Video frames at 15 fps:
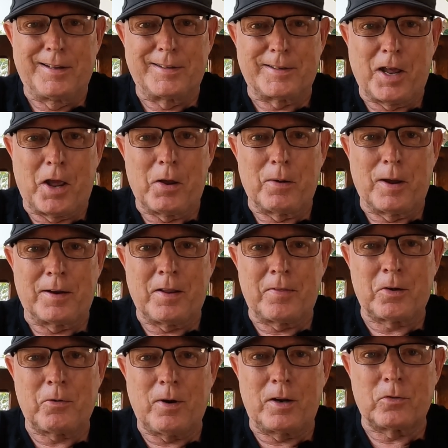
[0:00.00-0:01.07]
So
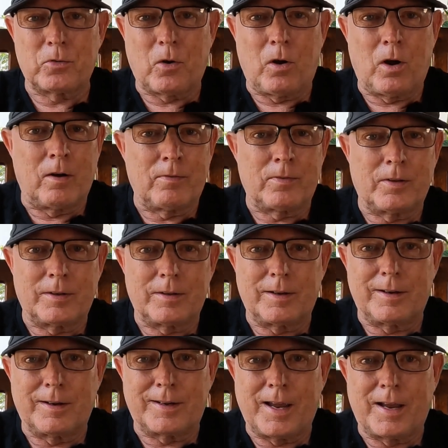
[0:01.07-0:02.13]
another great drive.
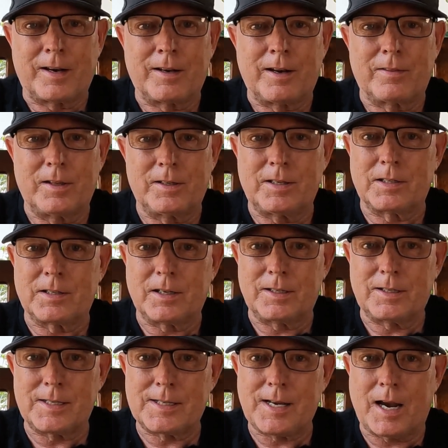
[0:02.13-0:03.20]
again, this is a
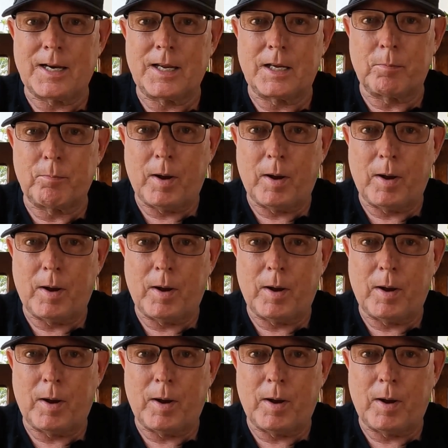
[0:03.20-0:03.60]
stunning